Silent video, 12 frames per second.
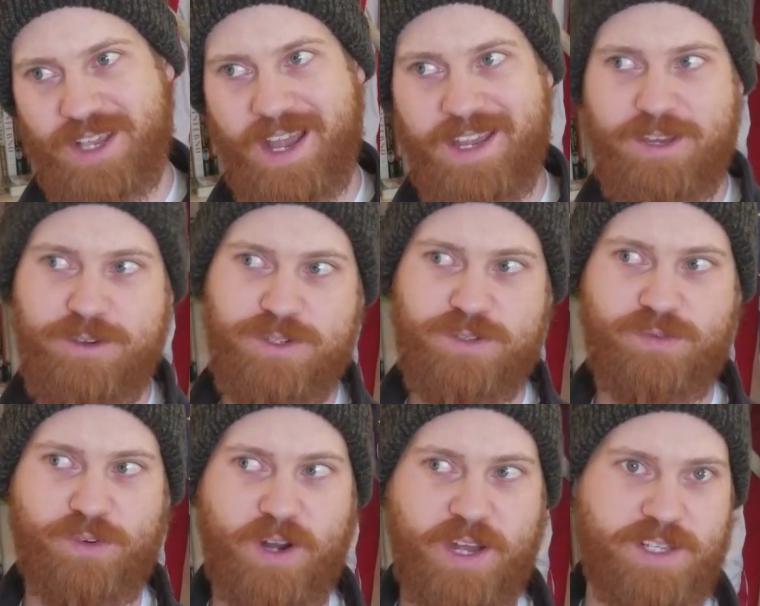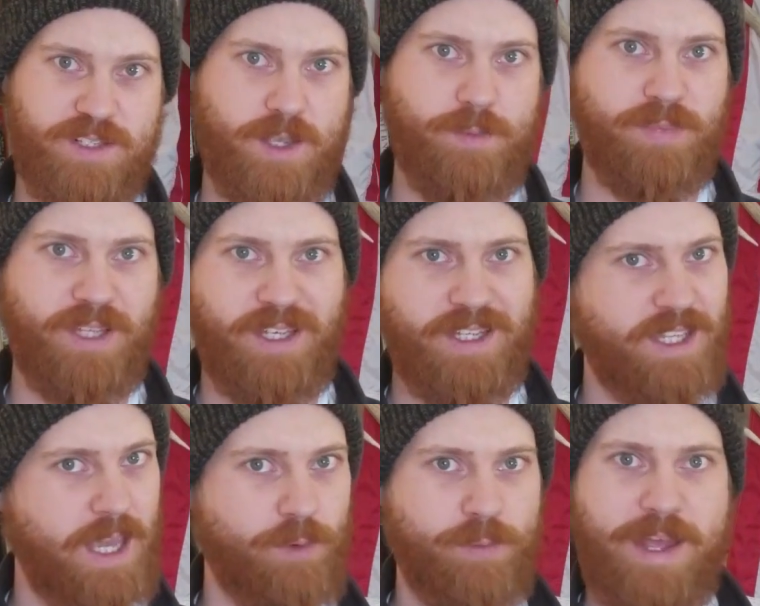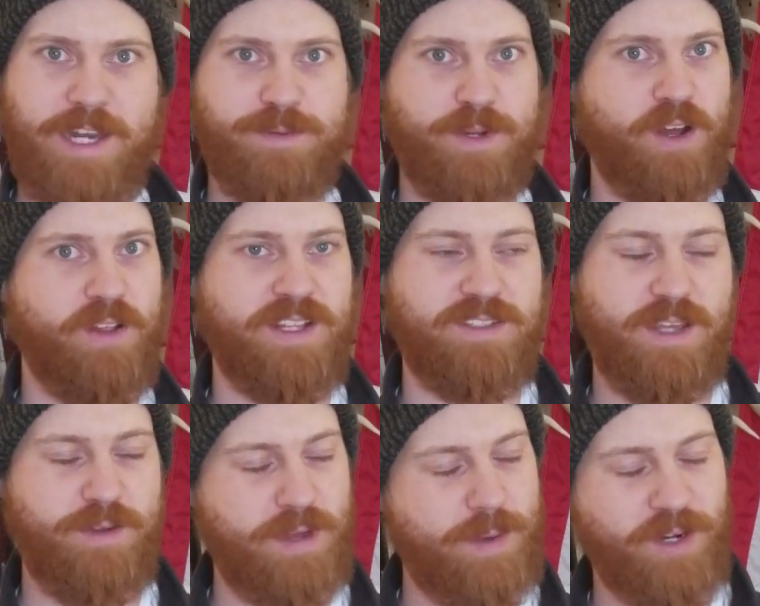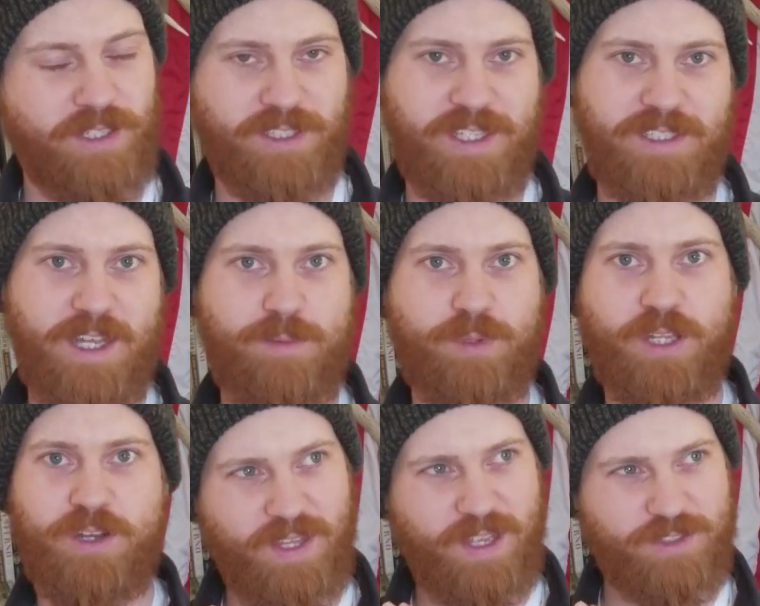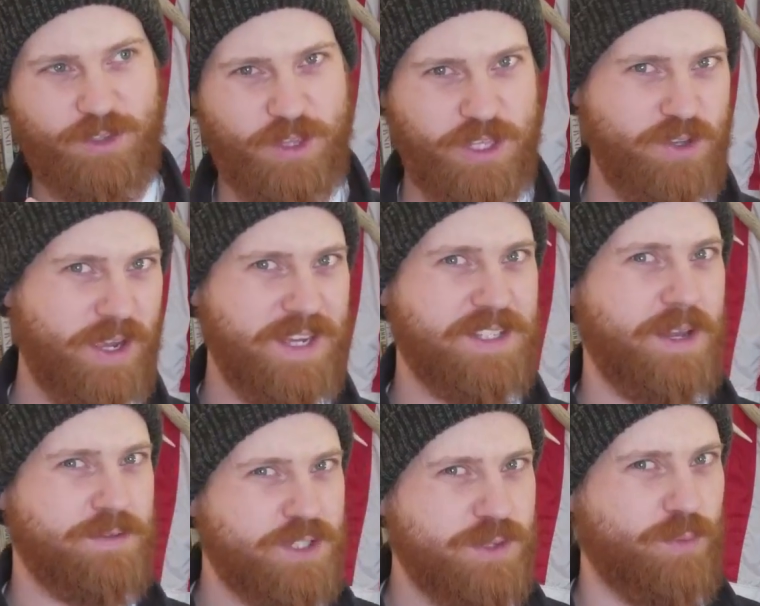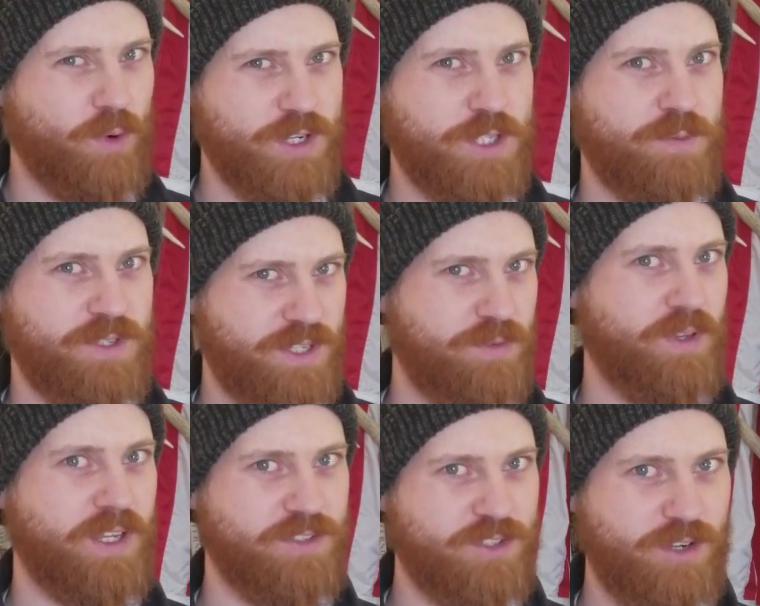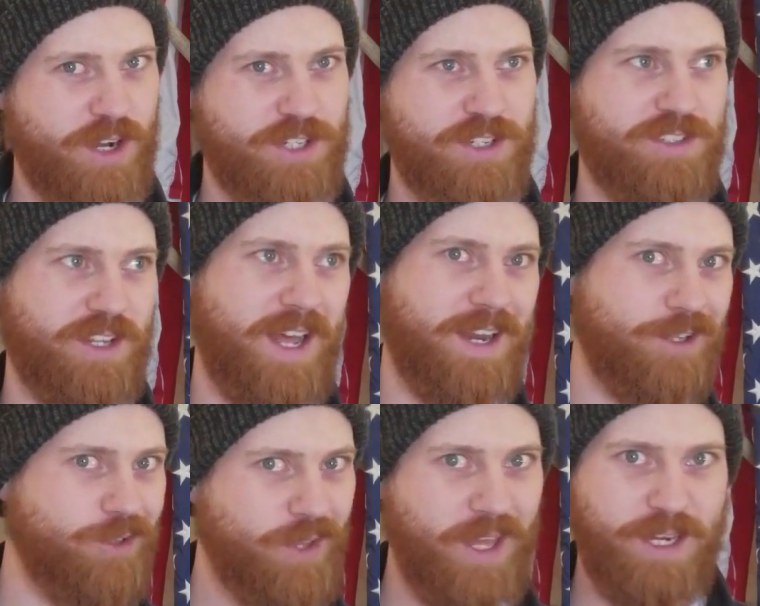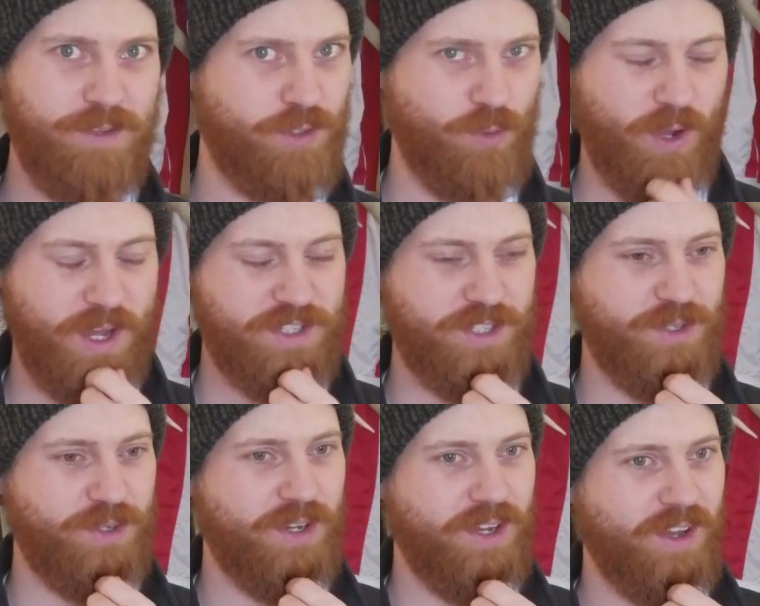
I used for assembly, cable management, all that stuff, I'm going to link down below so that you guys have some more specific instructions on how to do that if you want to.